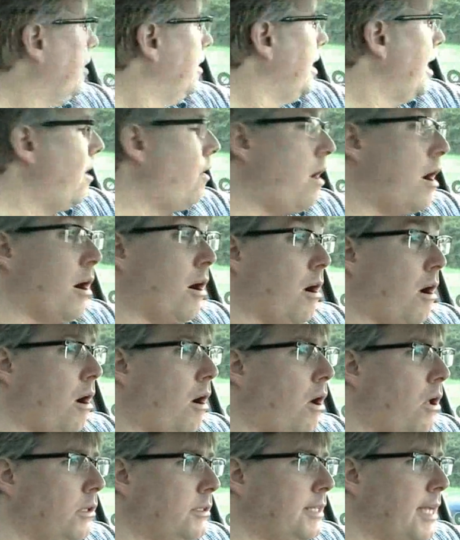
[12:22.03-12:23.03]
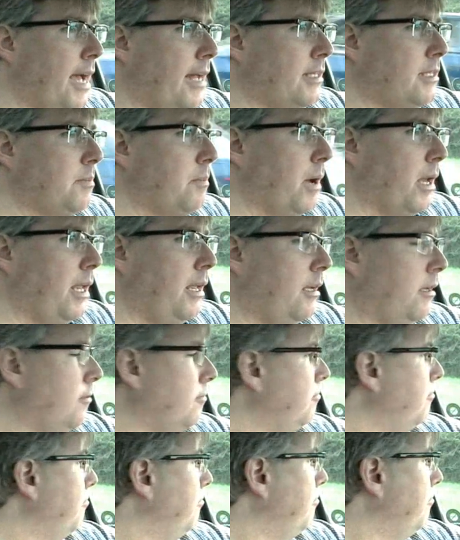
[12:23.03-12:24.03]
Now, are all debts money?
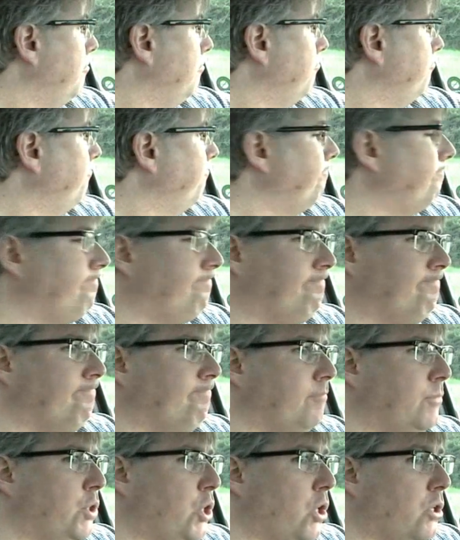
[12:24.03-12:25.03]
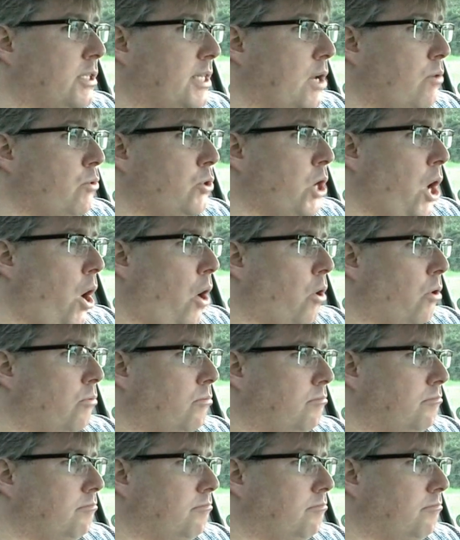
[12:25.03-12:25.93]
Turns out, no.